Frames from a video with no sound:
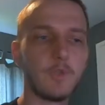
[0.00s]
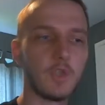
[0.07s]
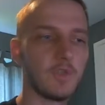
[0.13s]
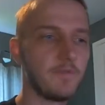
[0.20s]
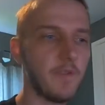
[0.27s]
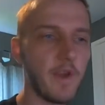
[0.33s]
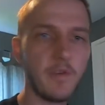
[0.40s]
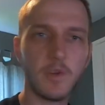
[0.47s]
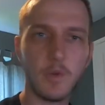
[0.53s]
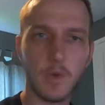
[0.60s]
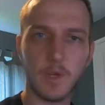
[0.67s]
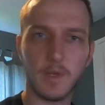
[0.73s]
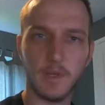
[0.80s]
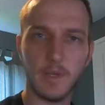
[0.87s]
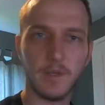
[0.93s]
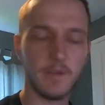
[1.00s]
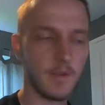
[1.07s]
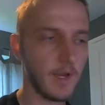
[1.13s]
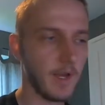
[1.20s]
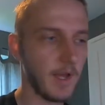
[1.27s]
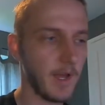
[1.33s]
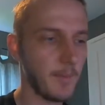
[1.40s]
Just very quickly,
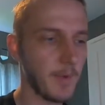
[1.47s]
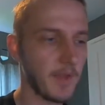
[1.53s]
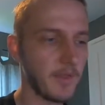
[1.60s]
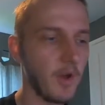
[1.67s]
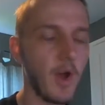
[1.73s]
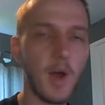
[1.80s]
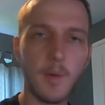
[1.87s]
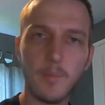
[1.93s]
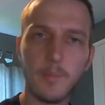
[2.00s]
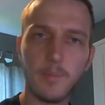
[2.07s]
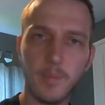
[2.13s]
I thought I'd